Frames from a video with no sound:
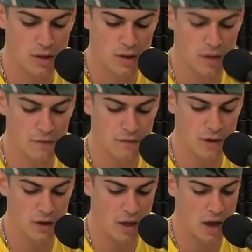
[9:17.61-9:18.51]
if
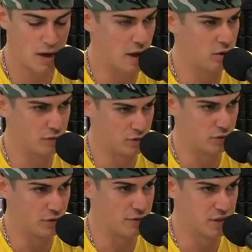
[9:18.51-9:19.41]
I, I don't know if you
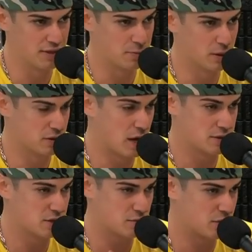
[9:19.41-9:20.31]
agree with this, but I
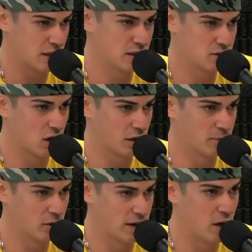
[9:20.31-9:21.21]
just thinking talking
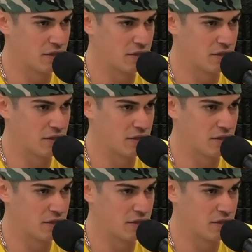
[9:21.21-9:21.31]
about it now.